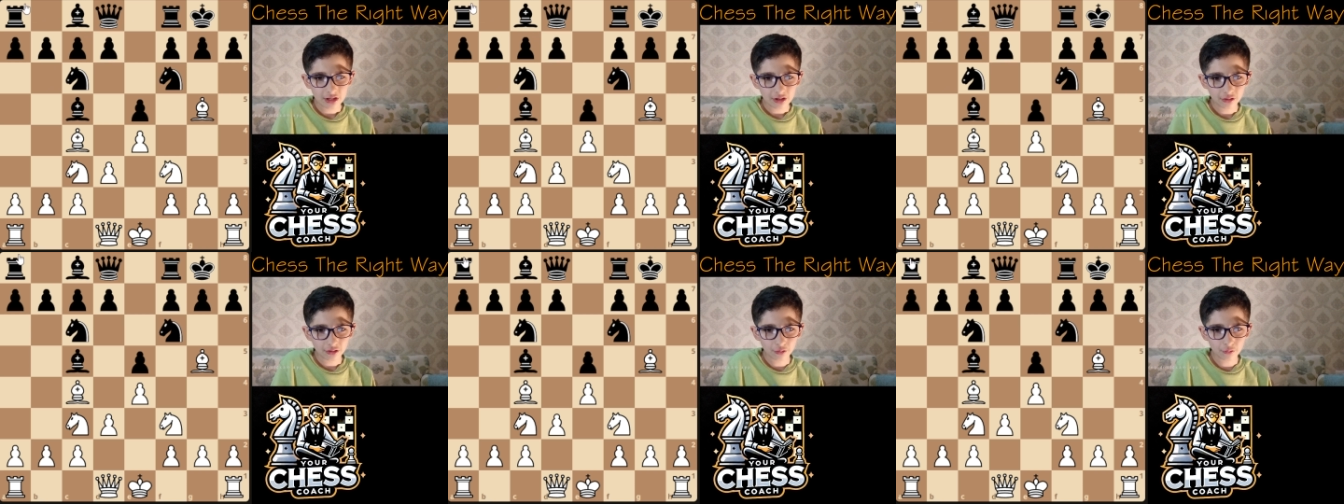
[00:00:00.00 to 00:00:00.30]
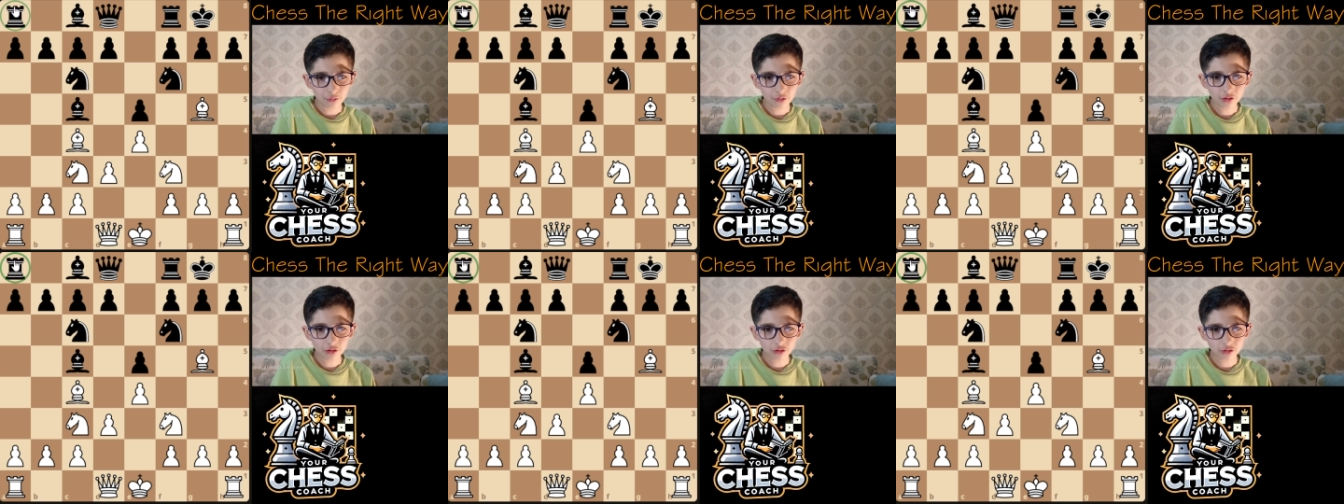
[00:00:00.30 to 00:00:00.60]
the
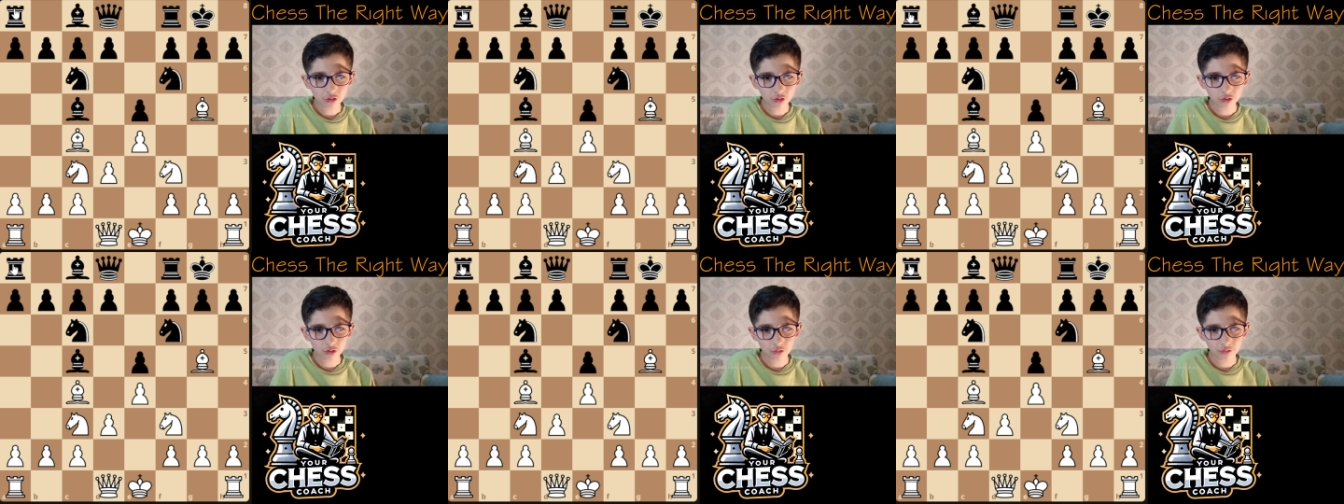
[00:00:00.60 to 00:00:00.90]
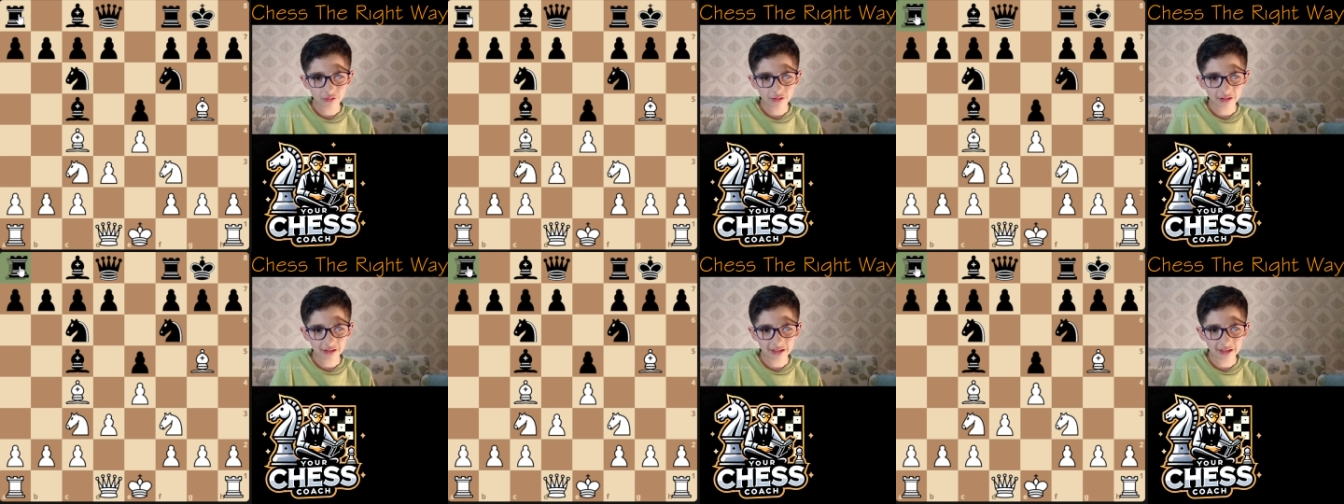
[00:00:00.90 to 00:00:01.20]
rook is also
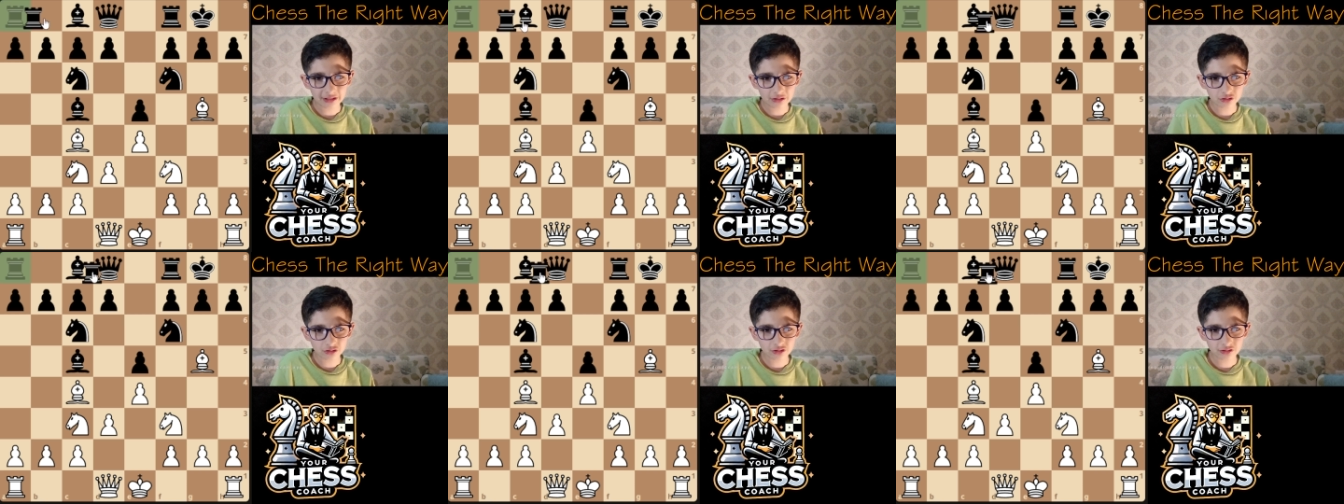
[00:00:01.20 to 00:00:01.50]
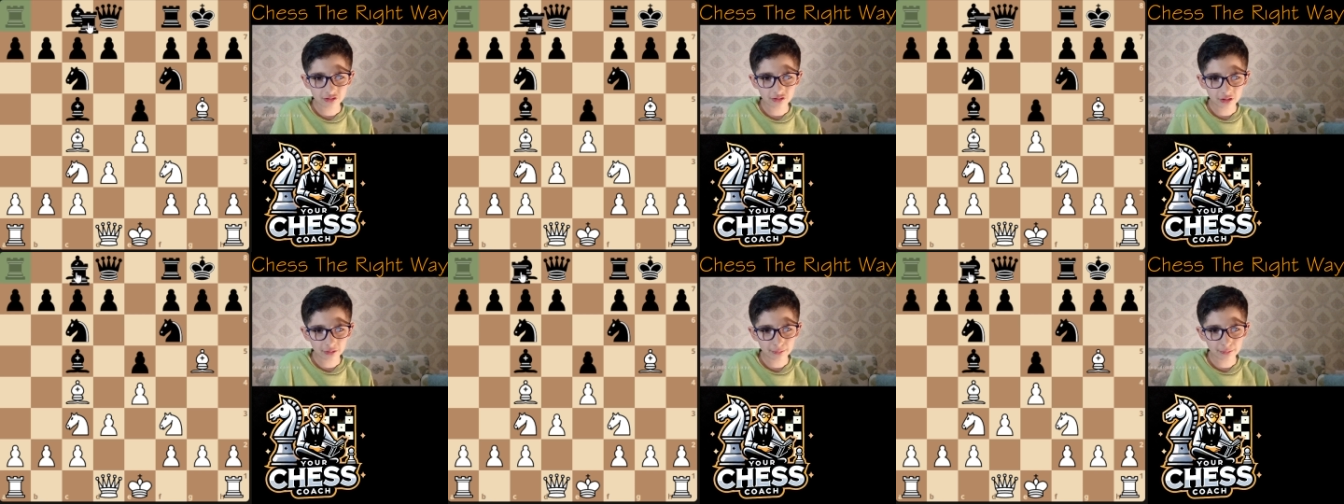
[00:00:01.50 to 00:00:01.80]
in the cage,
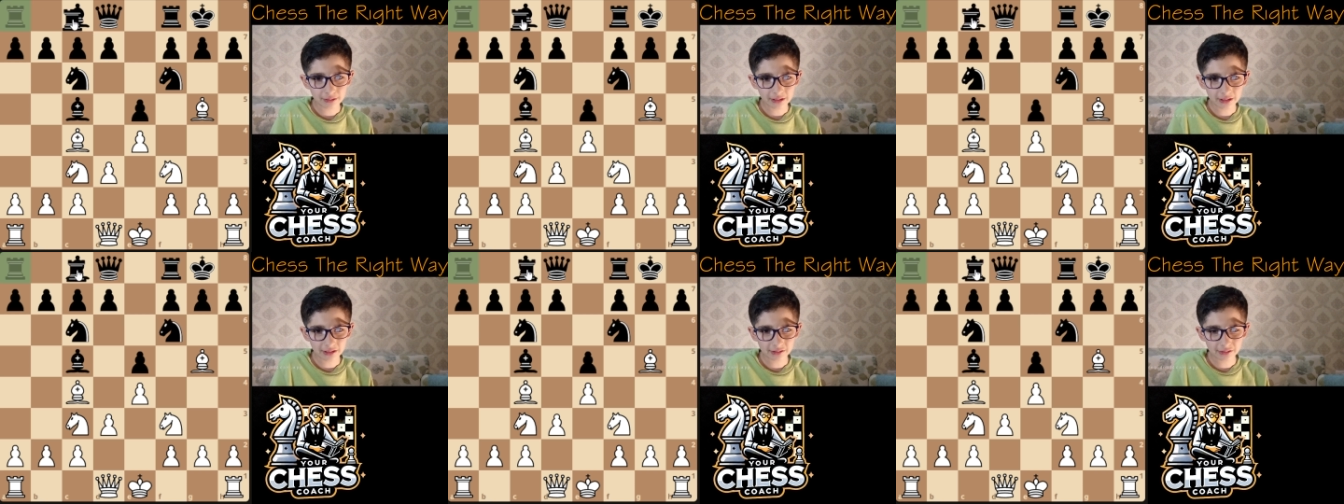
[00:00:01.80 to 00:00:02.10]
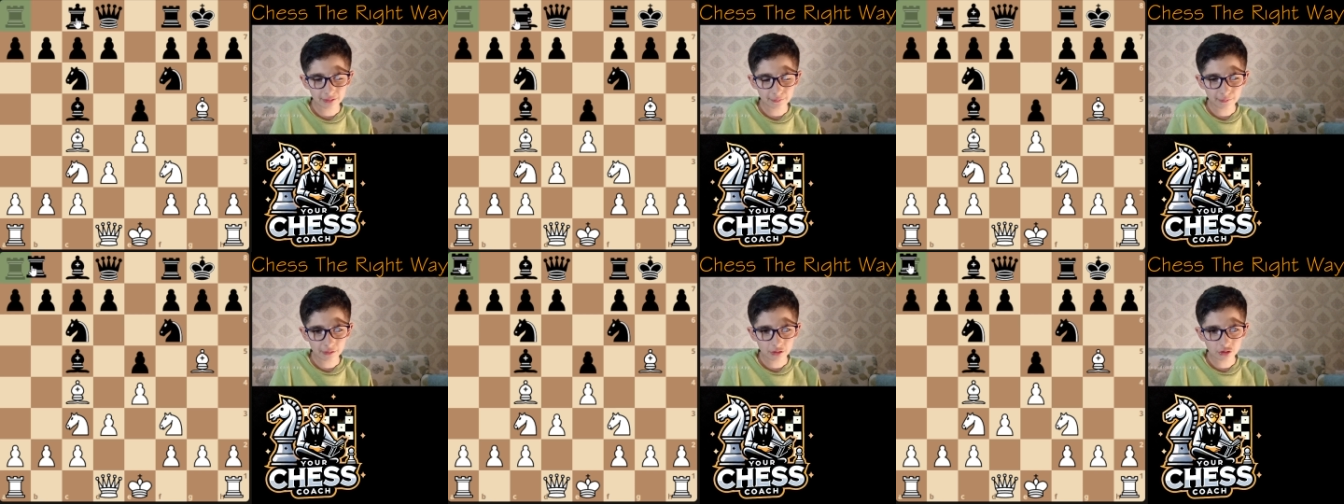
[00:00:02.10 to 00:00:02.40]
stuck behind
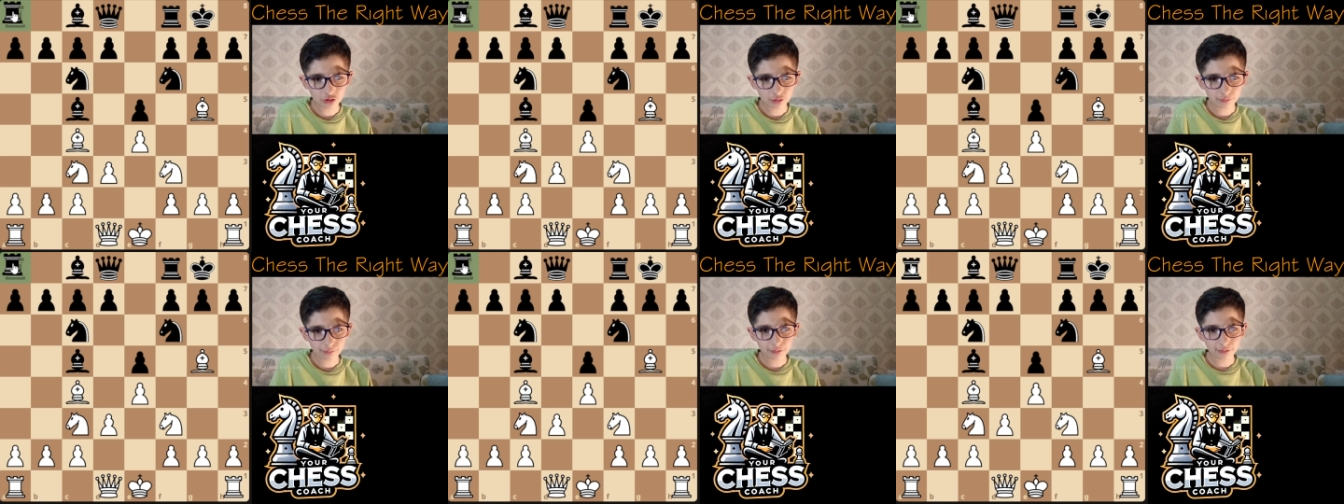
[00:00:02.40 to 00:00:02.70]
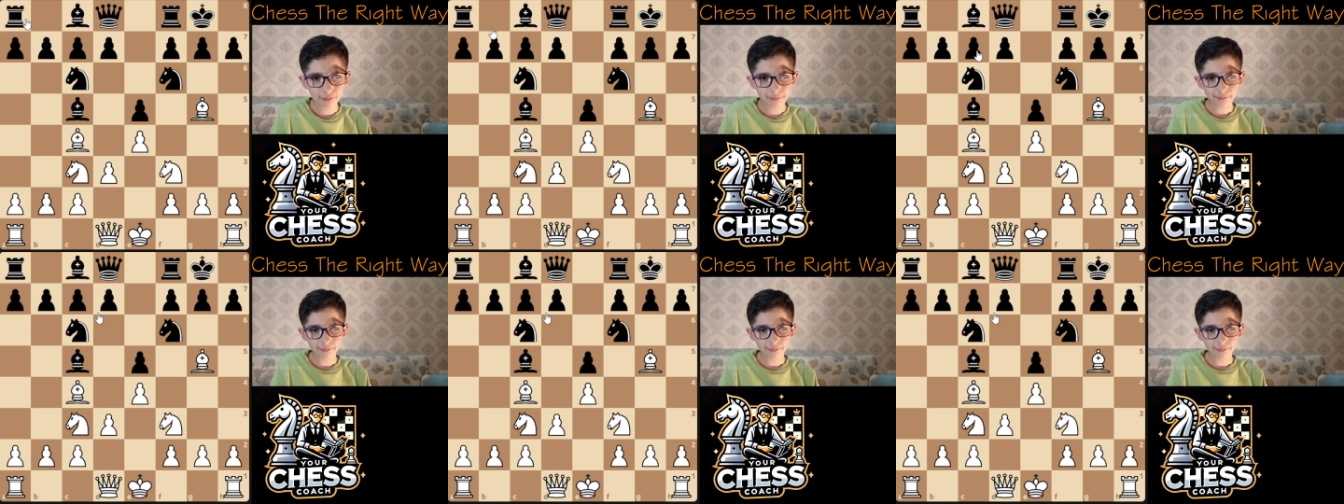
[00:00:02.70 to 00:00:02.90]
the bishop.